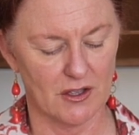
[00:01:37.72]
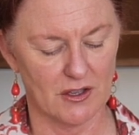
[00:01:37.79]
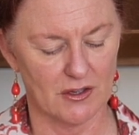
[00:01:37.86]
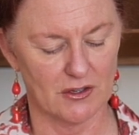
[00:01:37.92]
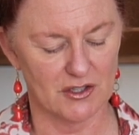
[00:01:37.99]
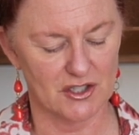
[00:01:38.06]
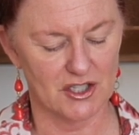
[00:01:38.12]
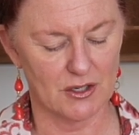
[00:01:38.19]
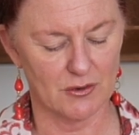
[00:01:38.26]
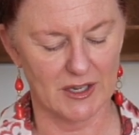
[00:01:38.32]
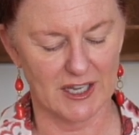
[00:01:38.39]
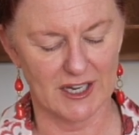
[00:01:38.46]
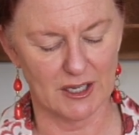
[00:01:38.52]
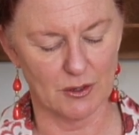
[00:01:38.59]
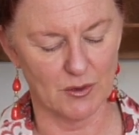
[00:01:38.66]
you're showing
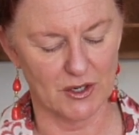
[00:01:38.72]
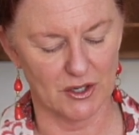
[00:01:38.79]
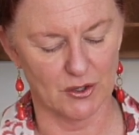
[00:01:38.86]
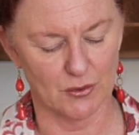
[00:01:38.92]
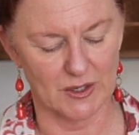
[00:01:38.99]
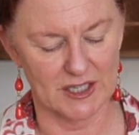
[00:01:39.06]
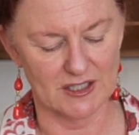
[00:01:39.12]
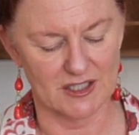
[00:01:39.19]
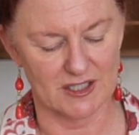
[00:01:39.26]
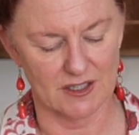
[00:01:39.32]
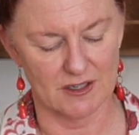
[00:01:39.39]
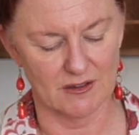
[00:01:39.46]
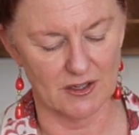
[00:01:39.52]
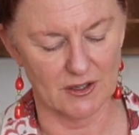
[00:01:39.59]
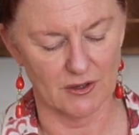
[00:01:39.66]
anyone who eats
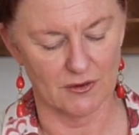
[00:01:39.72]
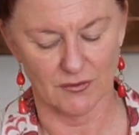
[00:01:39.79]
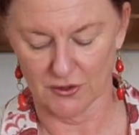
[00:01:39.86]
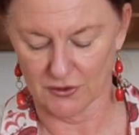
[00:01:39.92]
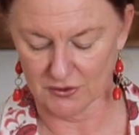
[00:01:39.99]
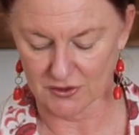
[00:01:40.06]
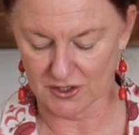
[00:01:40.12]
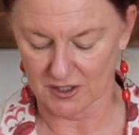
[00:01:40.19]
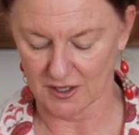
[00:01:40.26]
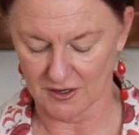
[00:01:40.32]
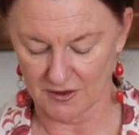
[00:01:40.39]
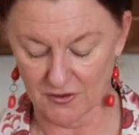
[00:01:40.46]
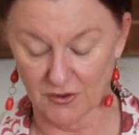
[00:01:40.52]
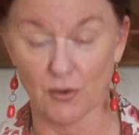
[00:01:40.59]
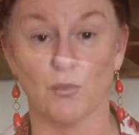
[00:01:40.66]
it that you've used
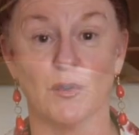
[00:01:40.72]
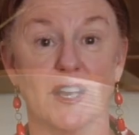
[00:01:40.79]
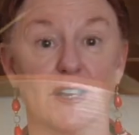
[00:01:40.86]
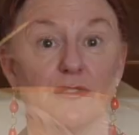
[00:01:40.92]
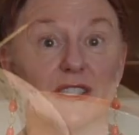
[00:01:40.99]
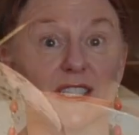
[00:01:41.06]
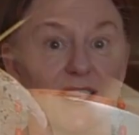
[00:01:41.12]
the real deal.